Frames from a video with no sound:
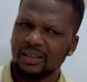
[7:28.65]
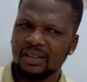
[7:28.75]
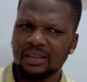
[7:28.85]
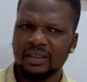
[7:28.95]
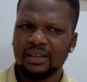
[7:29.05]

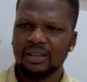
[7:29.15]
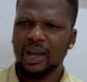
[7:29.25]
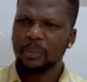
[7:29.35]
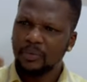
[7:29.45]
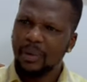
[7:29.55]
That would be.
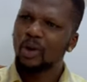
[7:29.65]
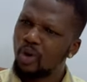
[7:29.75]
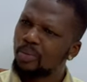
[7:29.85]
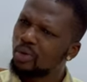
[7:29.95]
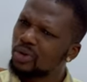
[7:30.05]
I prefer my
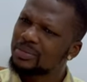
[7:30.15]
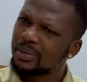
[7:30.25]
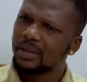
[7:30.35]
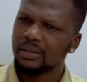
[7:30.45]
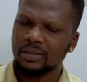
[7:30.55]
home cooked
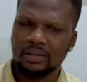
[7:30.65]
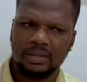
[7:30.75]
meal.